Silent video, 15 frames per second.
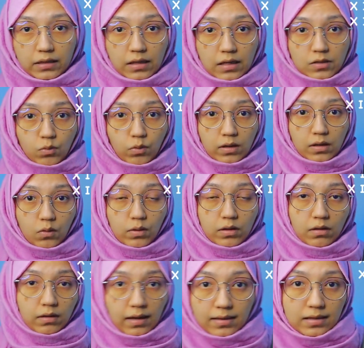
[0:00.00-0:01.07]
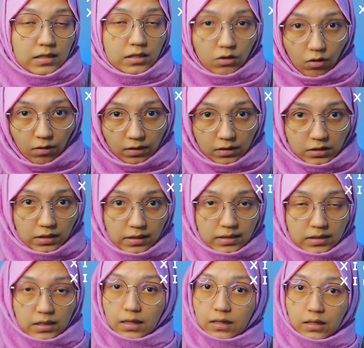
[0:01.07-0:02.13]
that's why I want to get this scholarship and
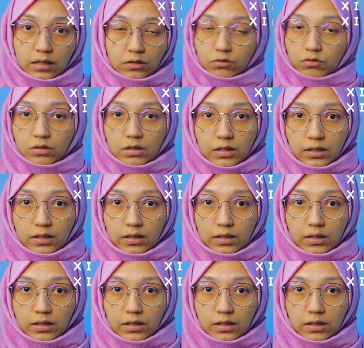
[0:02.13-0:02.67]
study in Turkey.